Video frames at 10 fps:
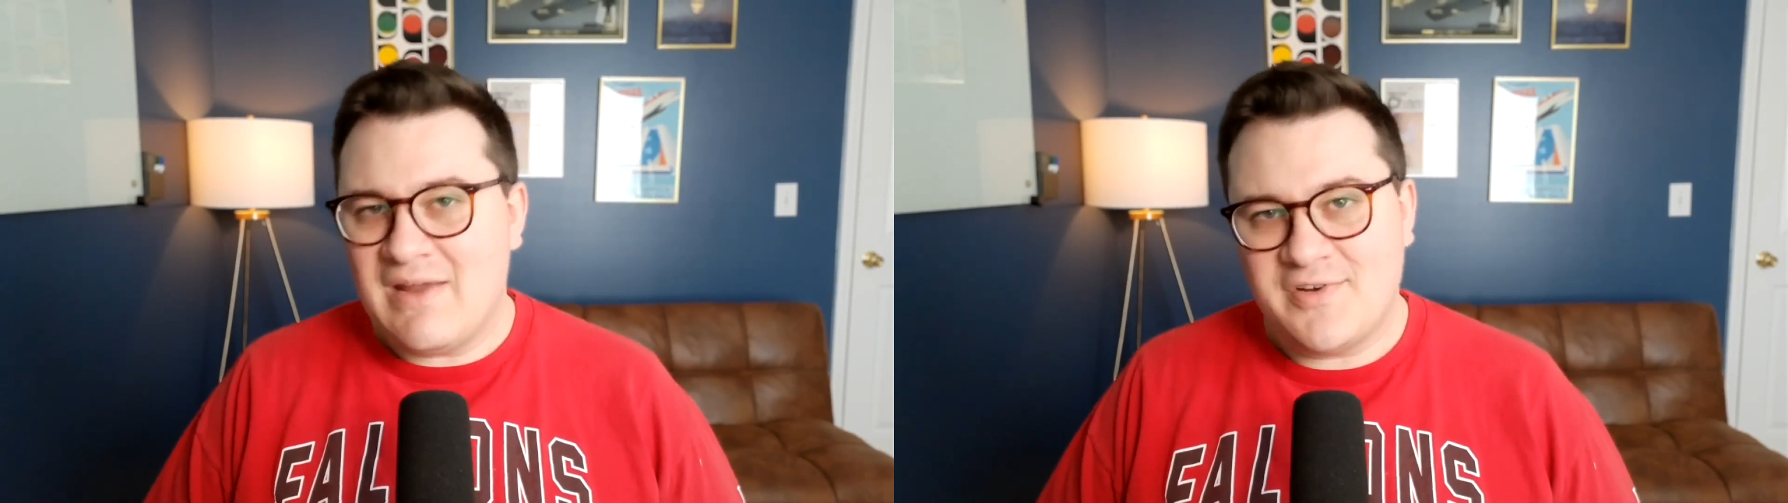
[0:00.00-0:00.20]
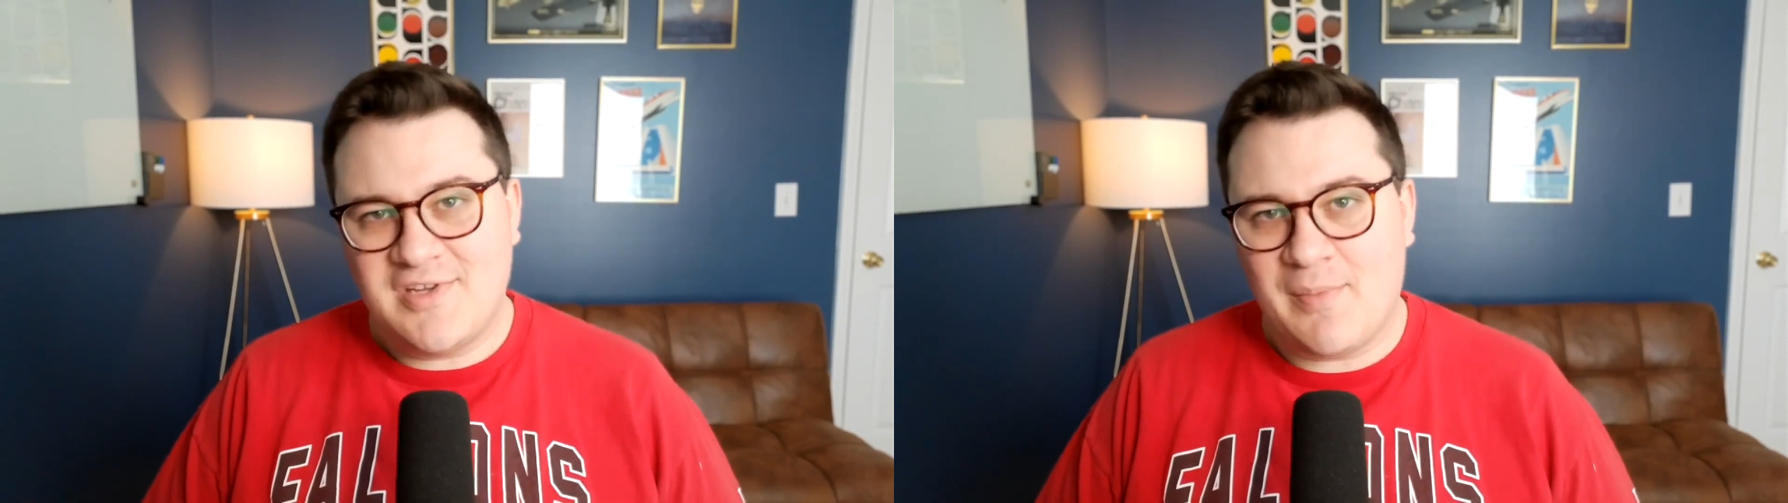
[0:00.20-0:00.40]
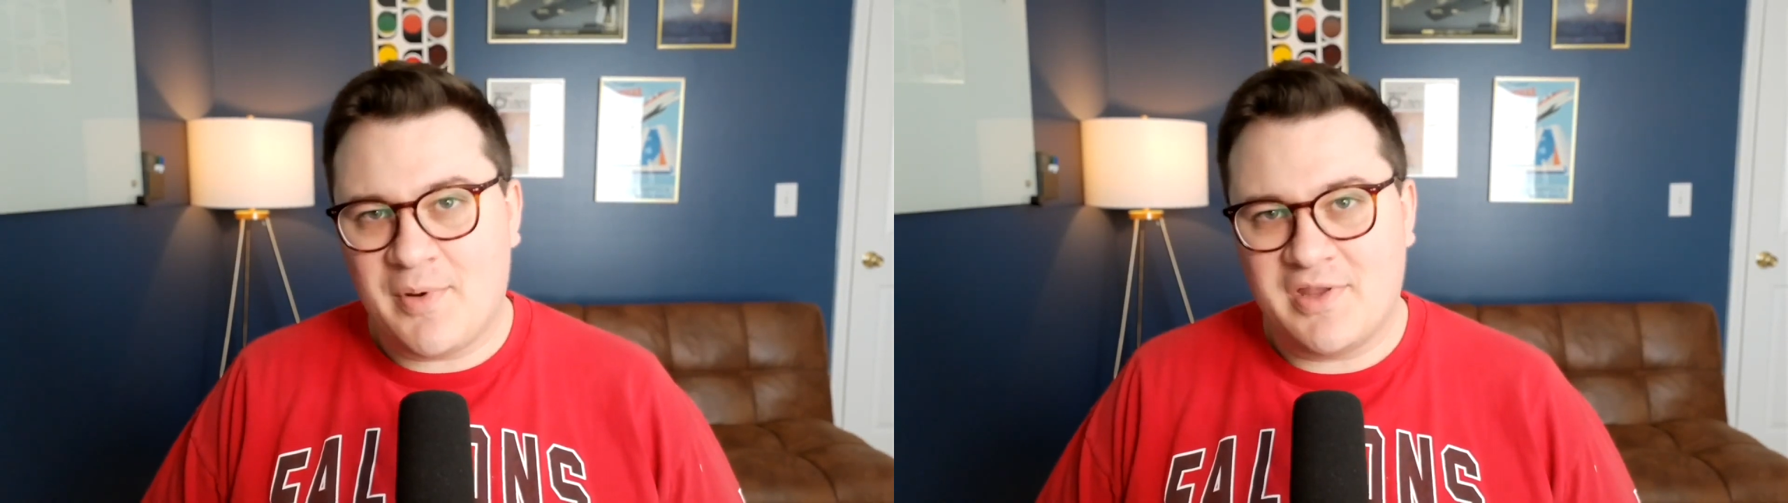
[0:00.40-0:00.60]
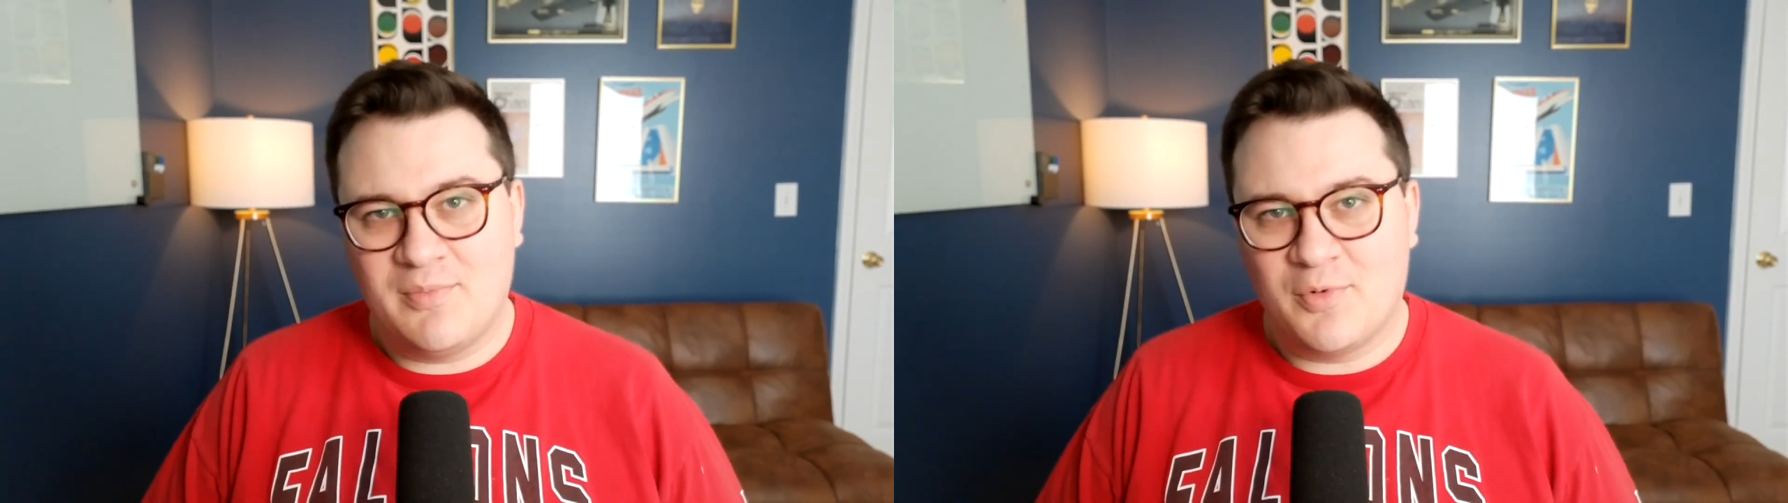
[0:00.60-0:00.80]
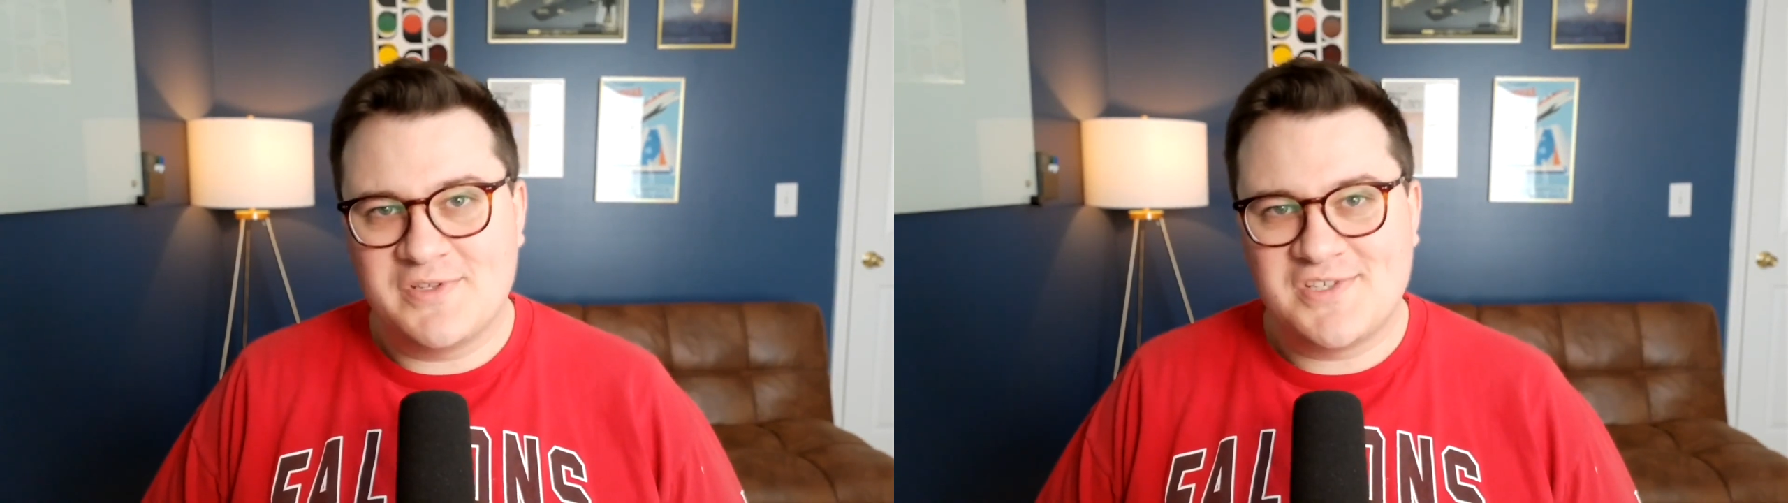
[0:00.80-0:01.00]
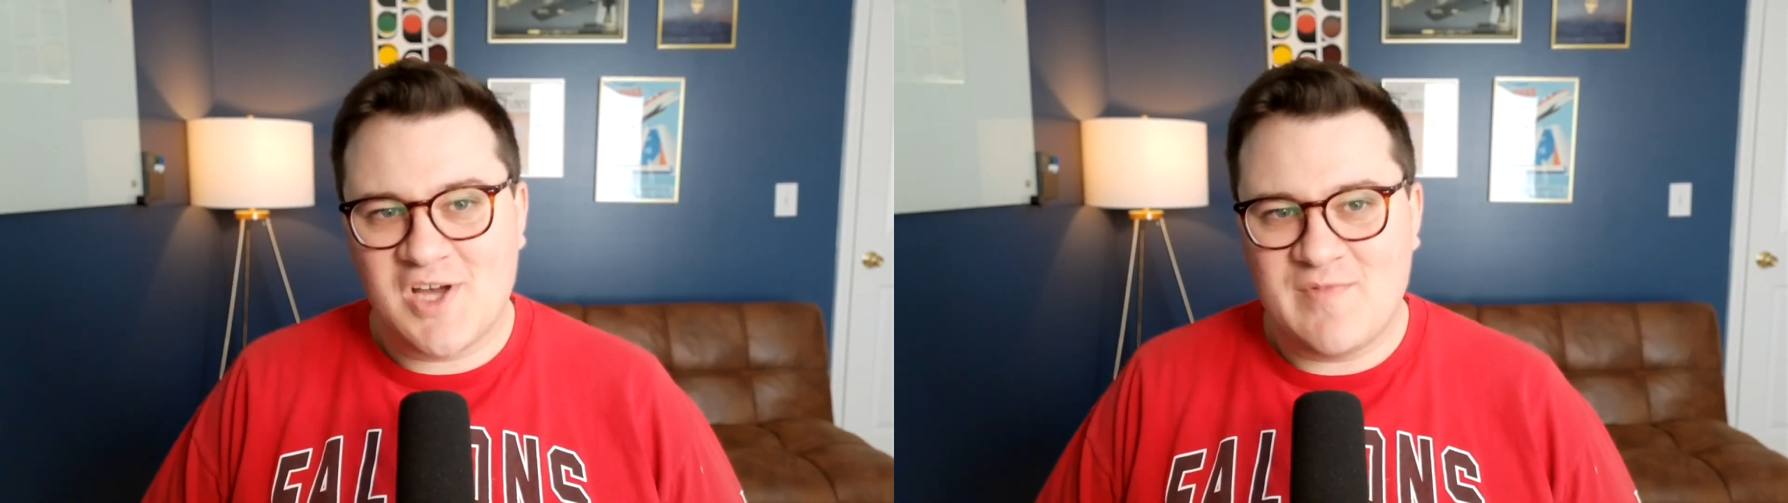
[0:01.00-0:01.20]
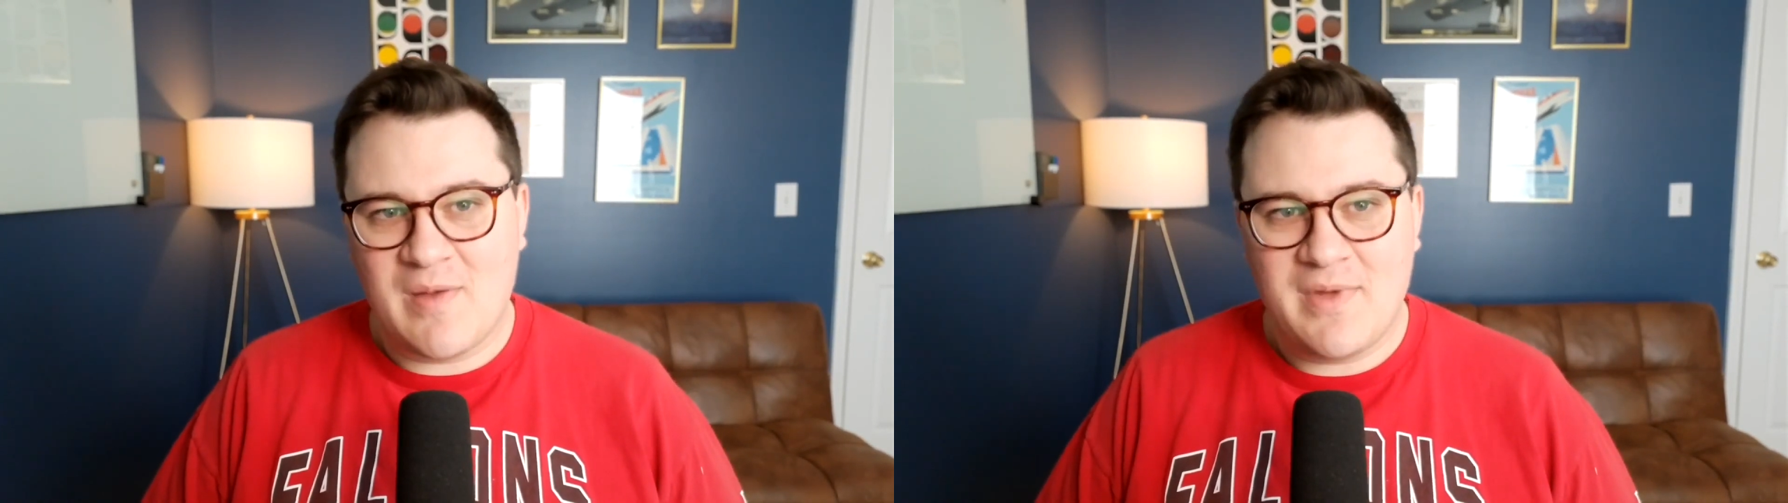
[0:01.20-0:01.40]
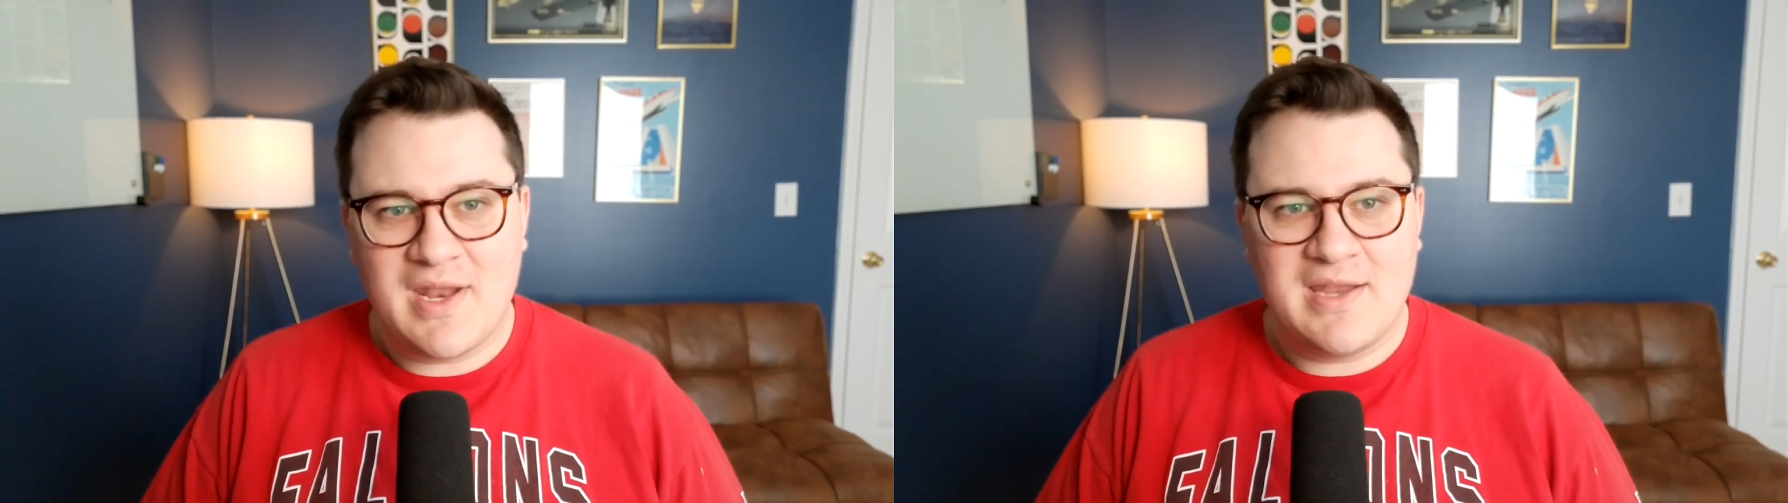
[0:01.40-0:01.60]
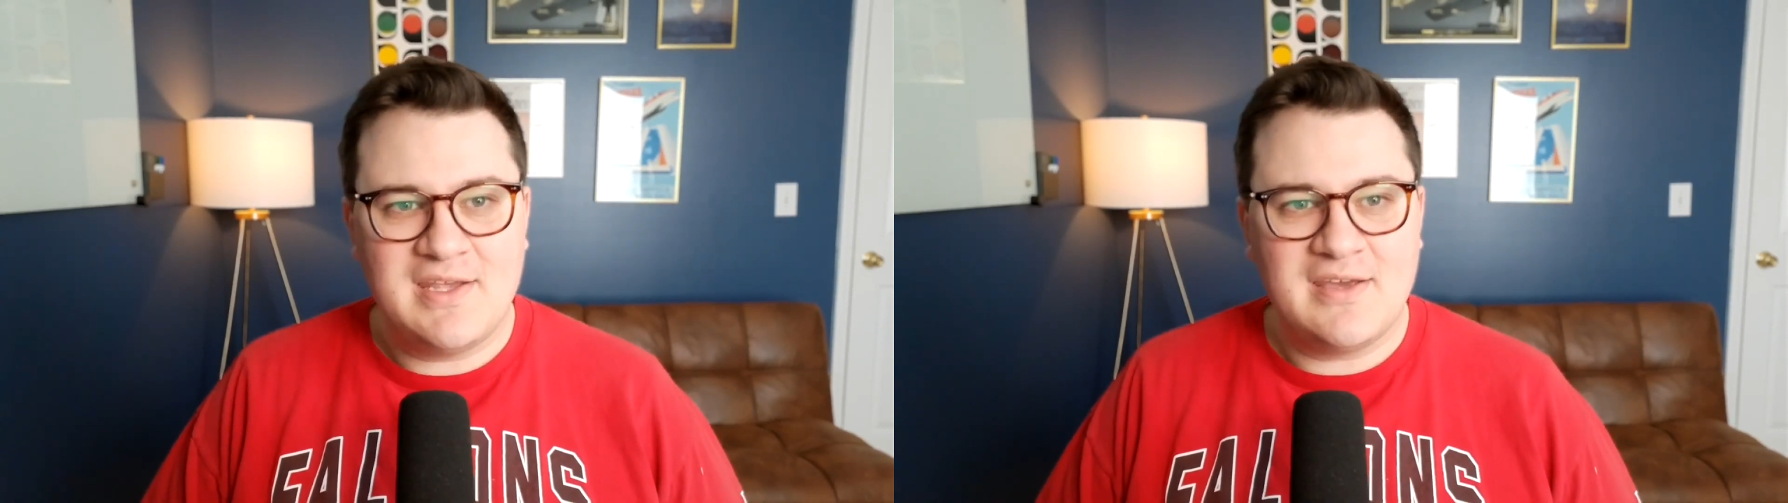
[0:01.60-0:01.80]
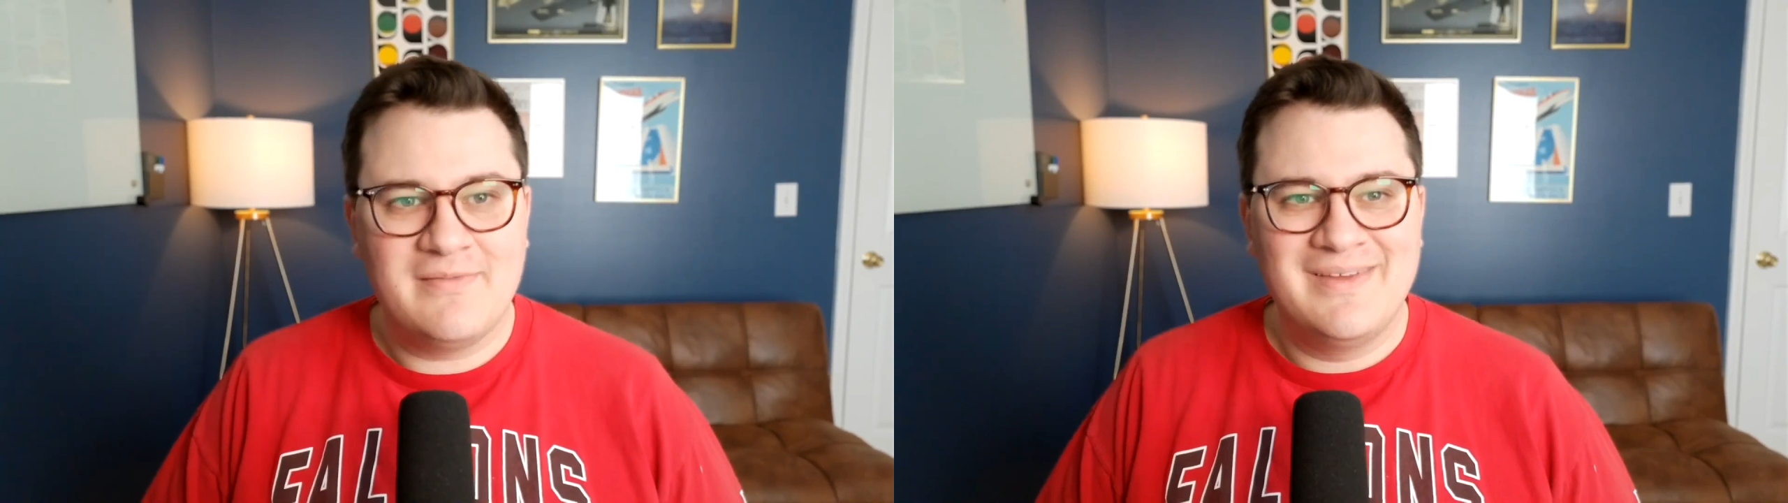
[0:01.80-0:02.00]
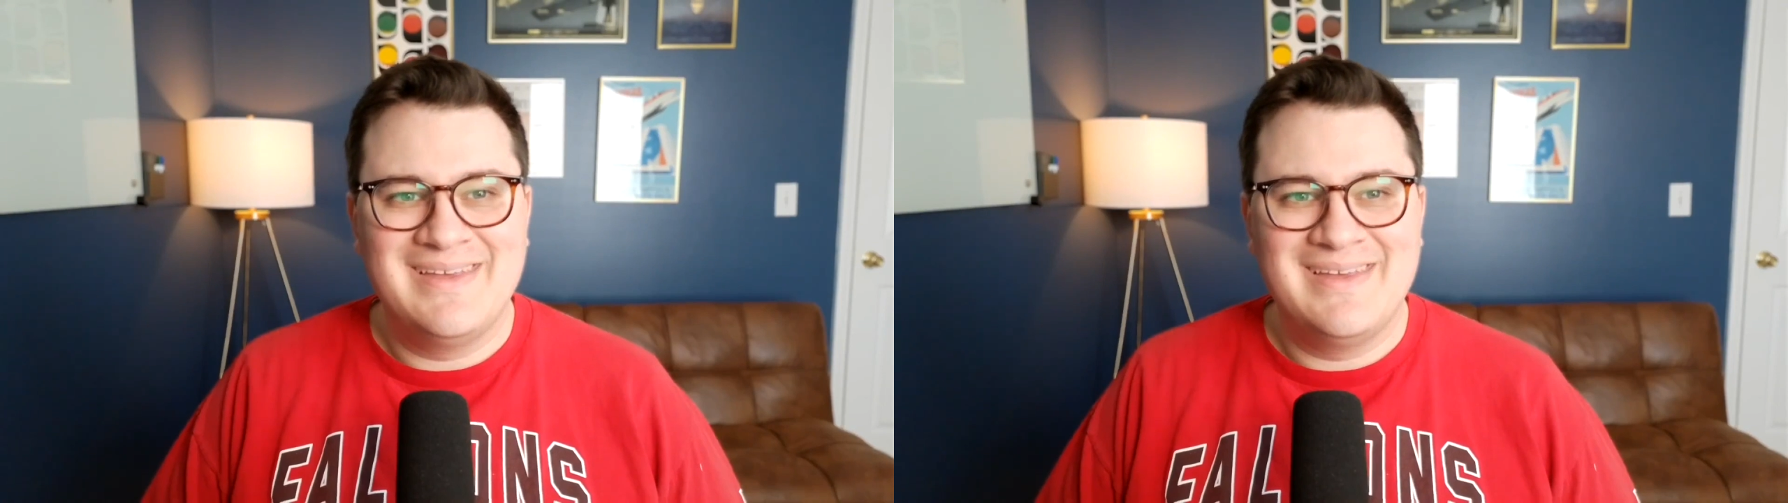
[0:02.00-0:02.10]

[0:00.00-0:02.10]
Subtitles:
every topic on the board solved my main idea.